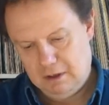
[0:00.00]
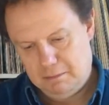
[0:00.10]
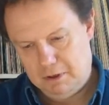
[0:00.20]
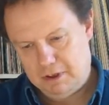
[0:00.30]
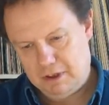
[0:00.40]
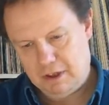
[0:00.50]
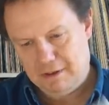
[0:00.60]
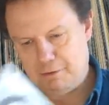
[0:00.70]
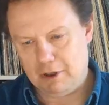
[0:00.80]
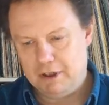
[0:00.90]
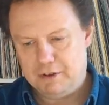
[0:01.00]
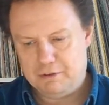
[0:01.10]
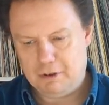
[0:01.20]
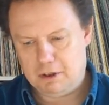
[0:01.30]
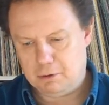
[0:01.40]
But otherwise,
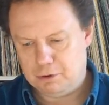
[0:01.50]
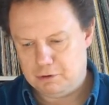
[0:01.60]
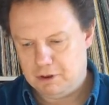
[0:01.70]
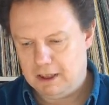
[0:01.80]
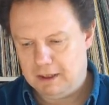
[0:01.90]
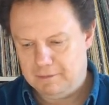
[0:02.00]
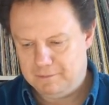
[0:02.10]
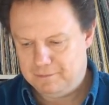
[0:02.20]
the record's great.